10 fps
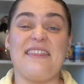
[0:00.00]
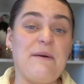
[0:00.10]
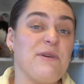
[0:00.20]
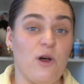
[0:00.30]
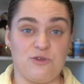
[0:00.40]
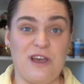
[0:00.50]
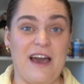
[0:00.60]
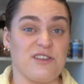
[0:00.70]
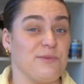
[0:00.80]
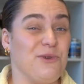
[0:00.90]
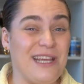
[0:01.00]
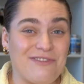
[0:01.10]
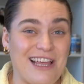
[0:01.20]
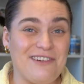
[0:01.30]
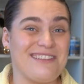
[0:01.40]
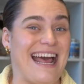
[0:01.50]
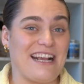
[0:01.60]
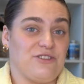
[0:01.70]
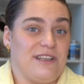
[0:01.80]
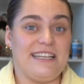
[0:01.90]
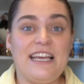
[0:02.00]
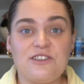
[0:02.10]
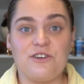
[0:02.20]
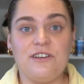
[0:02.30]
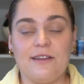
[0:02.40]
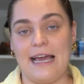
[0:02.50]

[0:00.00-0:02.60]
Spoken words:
Then we also have some unique flavors that actually taste good,